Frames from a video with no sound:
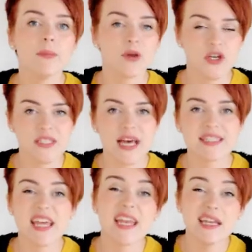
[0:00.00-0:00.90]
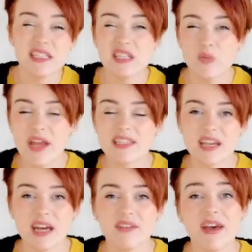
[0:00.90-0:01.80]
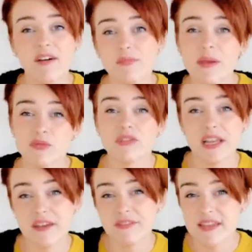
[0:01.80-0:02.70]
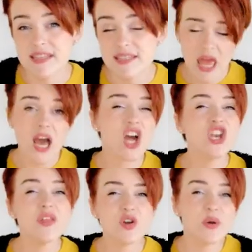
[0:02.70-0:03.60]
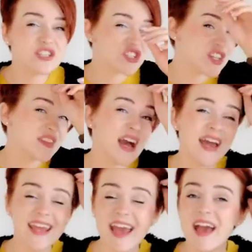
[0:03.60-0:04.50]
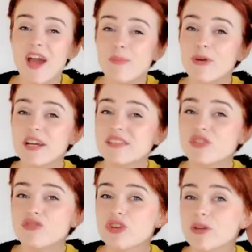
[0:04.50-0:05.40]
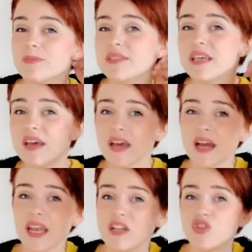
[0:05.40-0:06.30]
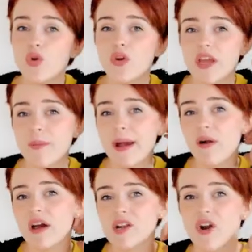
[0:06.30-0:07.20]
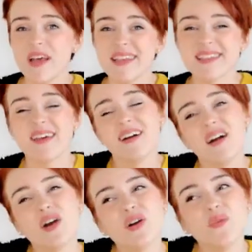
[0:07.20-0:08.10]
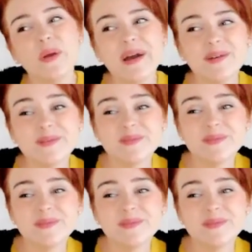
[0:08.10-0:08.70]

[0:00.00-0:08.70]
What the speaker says: because that's an easy way to kind of have people really offended. Another question that I get brides and grooms kind of talking about a lot is, oh, well,